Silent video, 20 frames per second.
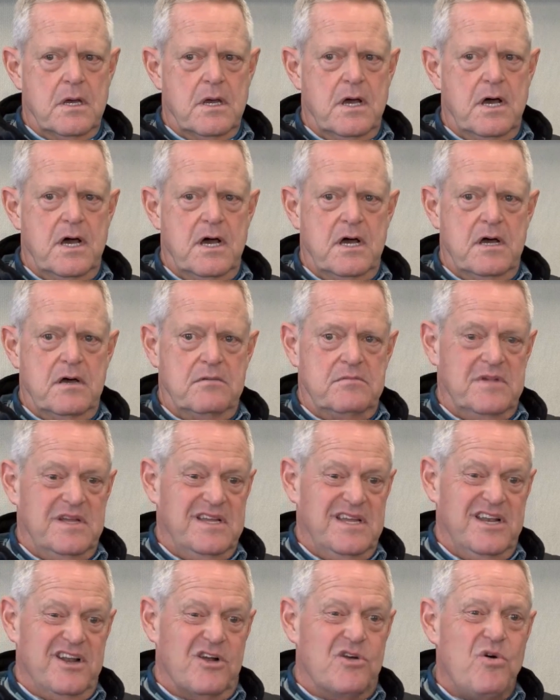Uh,
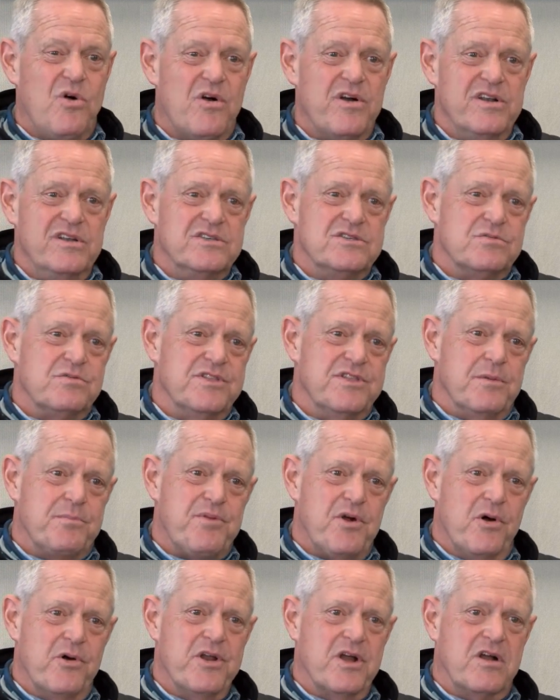in accordance with the
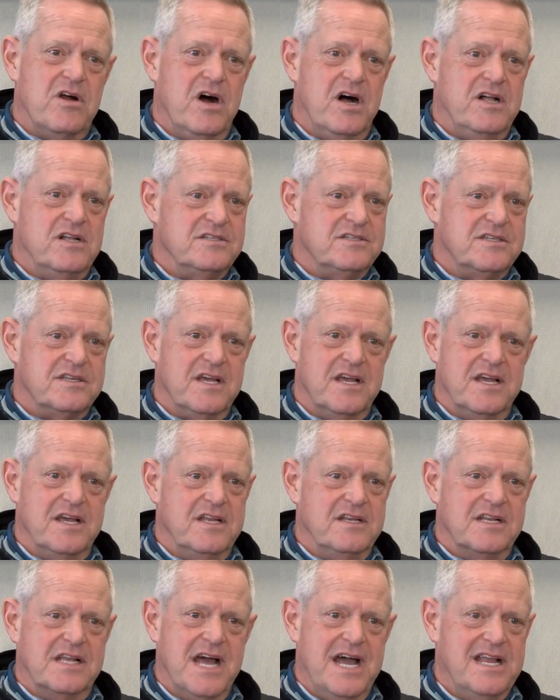protocols
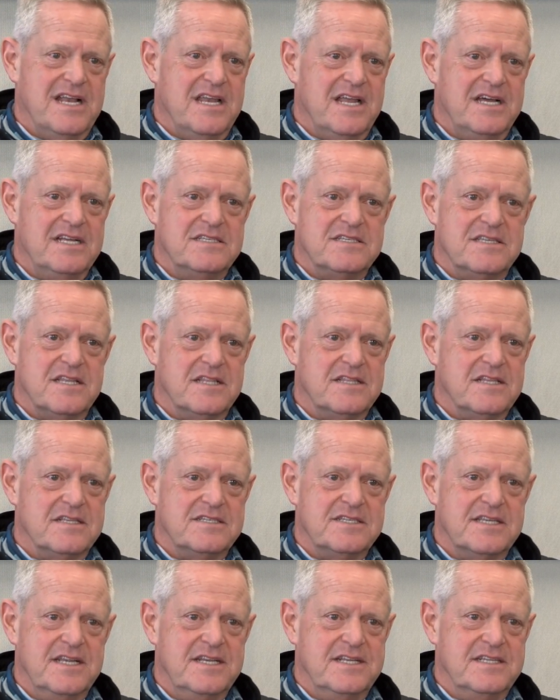and guidelines that the
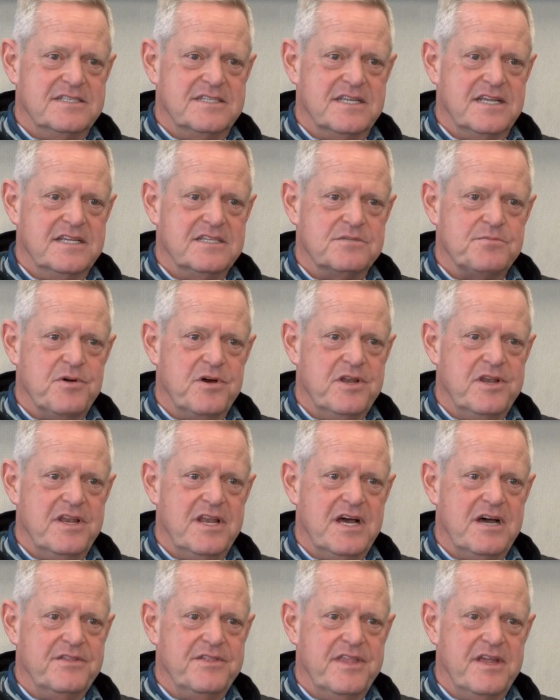CDC is putting
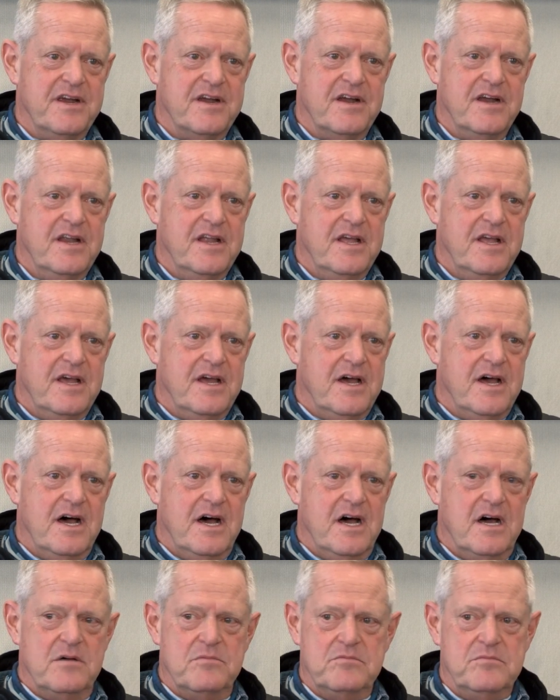out there,
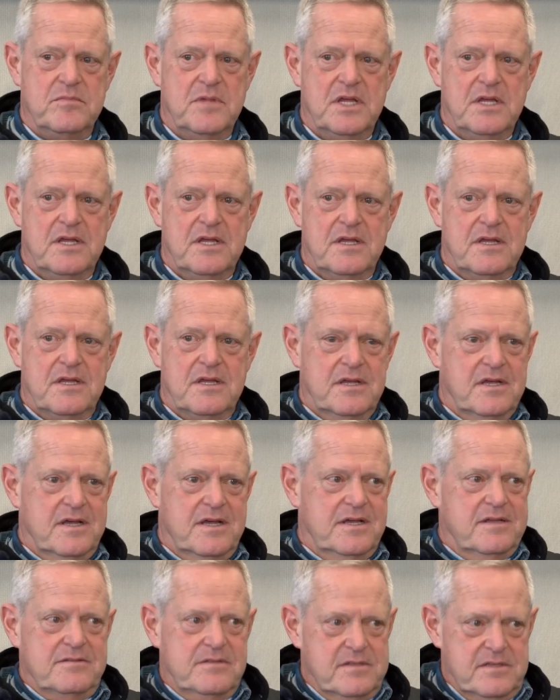um,
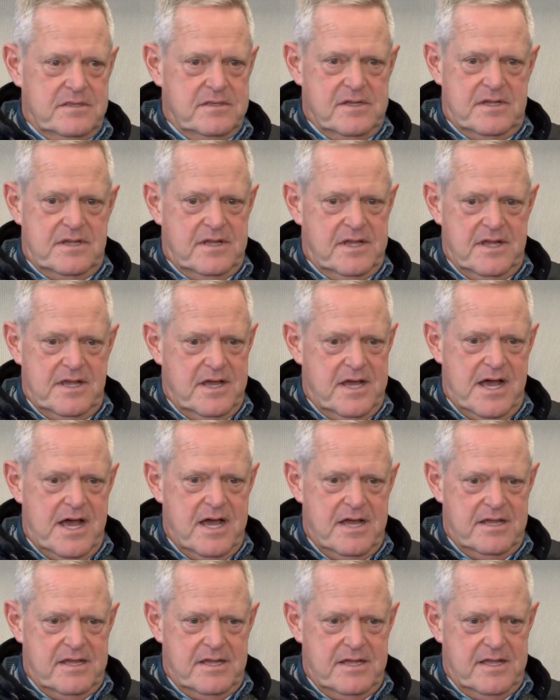uh,
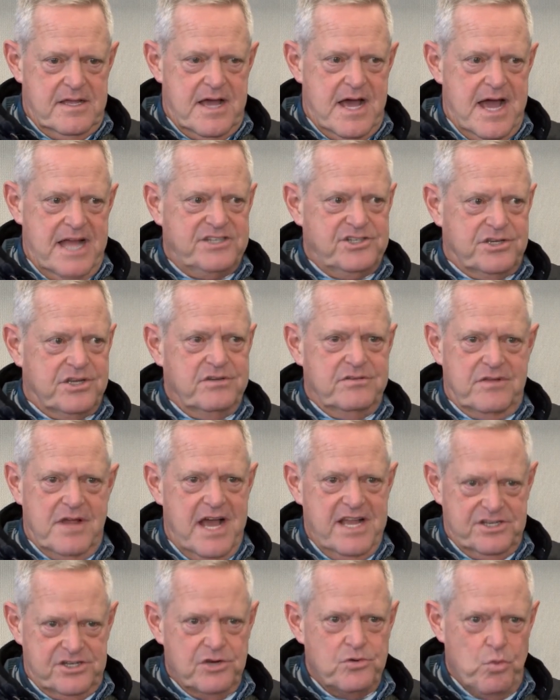I should
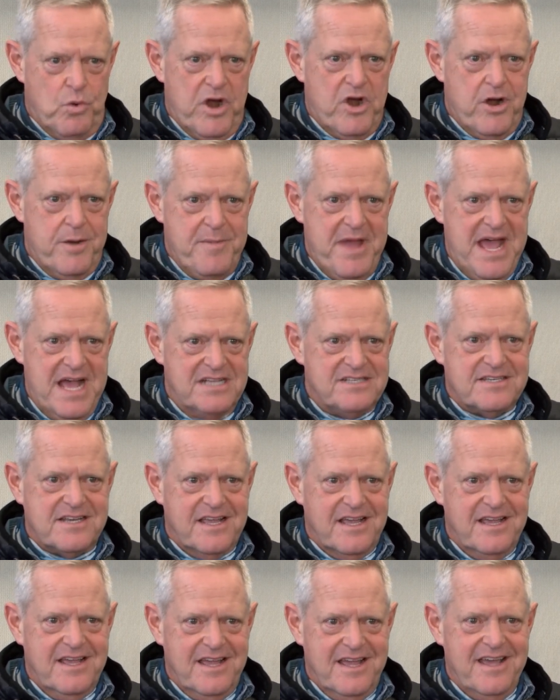I should wear a
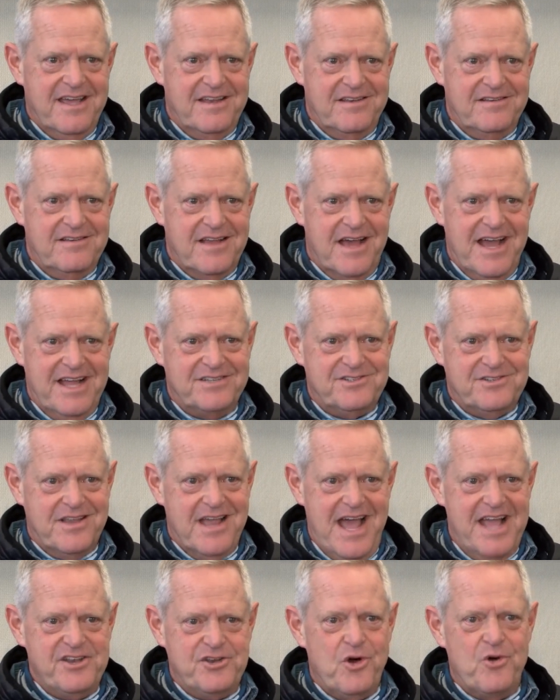mask, and I
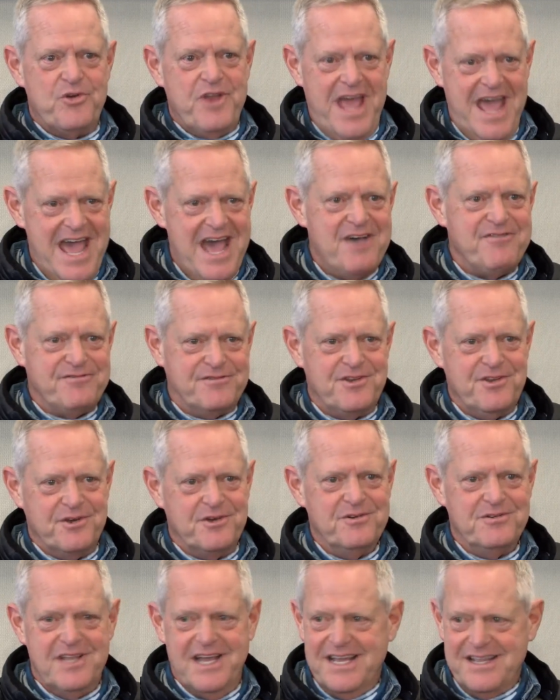I don't have
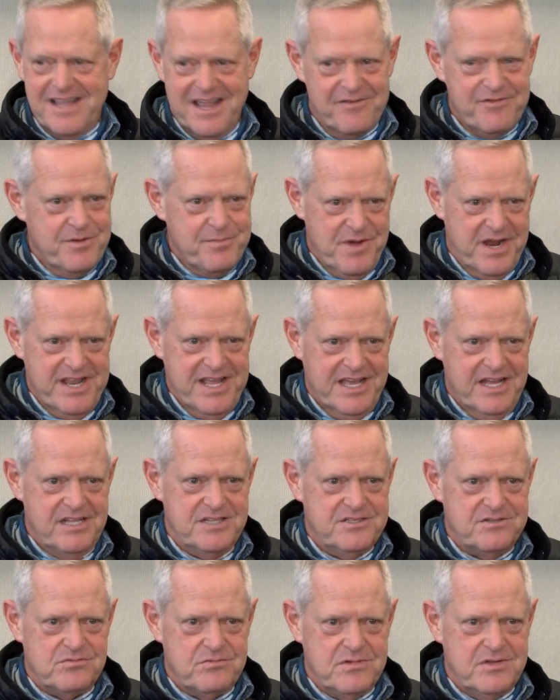to like everybody
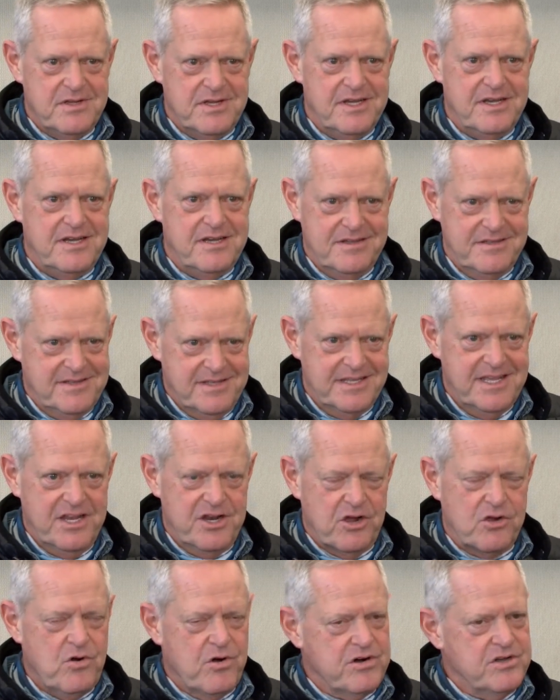else. Uh, Will uh, you?
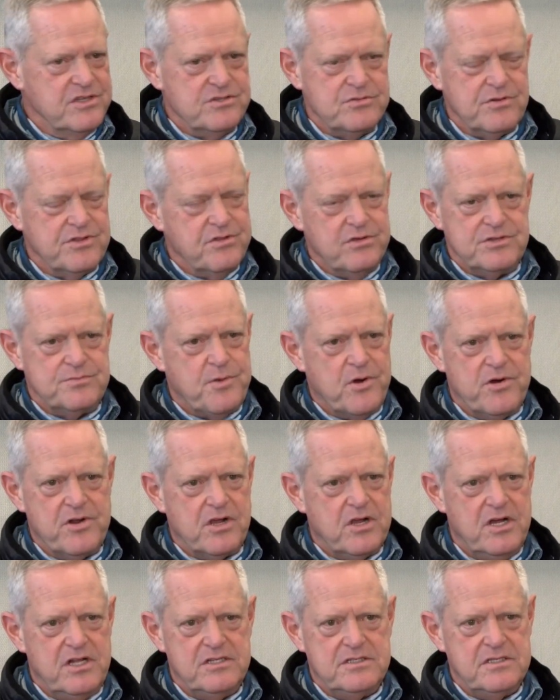In accordance with those
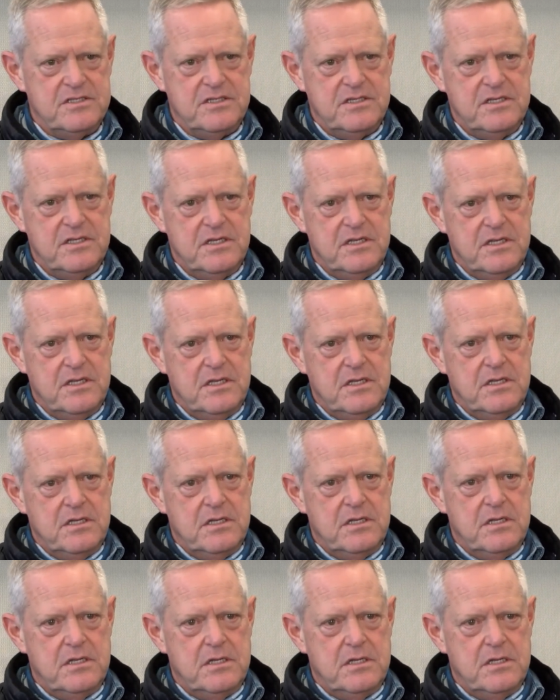protocols. Will you?